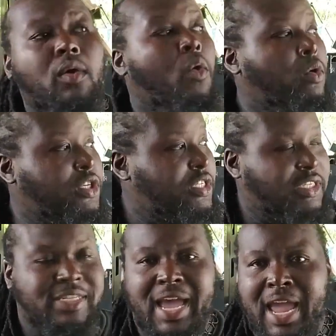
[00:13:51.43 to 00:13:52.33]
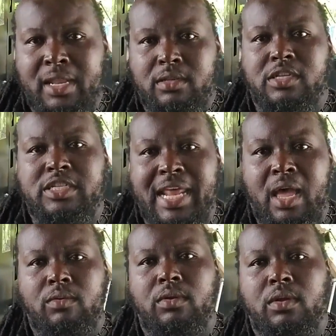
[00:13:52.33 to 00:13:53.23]
or just decide to sit
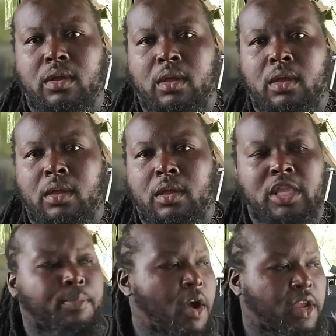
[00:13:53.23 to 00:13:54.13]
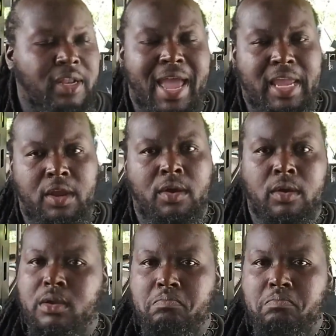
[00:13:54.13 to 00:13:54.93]
out in the parking lot here,